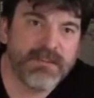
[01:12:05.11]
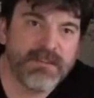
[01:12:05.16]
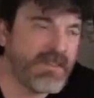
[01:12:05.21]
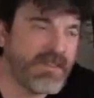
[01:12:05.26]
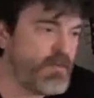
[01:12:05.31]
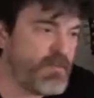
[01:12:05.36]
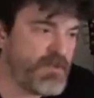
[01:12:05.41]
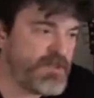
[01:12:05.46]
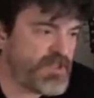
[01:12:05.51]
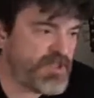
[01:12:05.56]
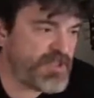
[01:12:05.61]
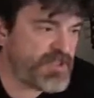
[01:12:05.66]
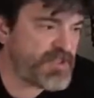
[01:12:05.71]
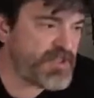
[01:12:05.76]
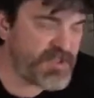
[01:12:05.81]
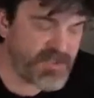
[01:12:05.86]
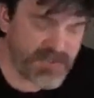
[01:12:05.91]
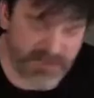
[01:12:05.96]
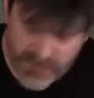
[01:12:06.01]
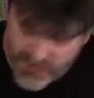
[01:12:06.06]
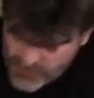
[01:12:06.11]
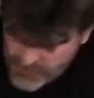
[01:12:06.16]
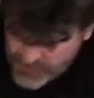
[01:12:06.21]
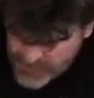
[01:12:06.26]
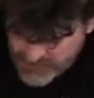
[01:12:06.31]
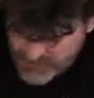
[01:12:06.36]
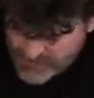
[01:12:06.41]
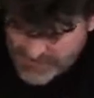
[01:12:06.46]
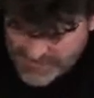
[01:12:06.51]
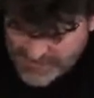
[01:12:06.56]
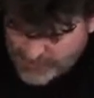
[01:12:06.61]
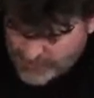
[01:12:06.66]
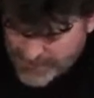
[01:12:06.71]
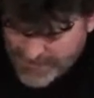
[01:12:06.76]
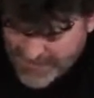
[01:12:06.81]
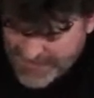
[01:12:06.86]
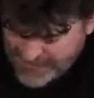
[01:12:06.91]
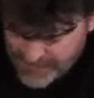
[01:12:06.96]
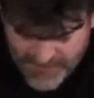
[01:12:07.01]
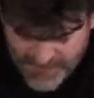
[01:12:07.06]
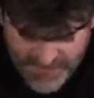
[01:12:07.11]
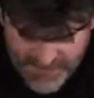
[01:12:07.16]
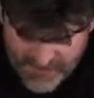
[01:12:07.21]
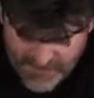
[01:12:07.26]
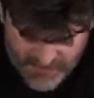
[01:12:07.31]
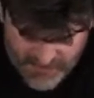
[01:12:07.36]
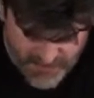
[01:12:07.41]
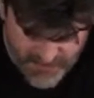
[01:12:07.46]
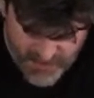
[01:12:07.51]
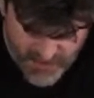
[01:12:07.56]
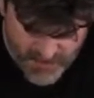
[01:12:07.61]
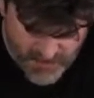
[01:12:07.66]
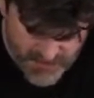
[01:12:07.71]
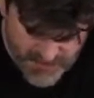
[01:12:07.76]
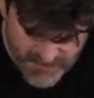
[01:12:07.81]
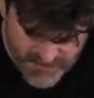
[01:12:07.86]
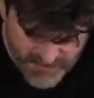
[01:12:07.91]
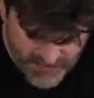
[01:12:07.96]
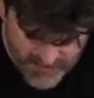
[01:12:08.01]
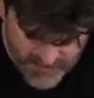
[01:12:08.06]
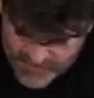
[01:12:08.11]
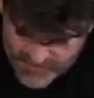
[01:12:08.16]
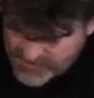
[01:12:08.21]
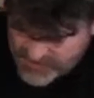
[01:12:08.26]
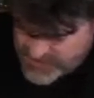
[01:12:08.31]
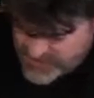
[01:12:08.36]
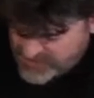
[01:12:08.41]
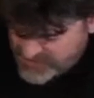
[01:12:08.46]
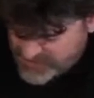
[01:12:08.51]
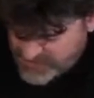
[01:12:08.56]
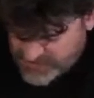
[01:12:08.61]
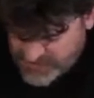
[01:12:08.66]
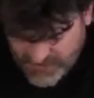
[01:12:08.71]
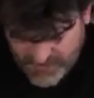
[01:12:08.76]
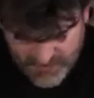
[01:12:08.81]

It was just a student model back then, and it's just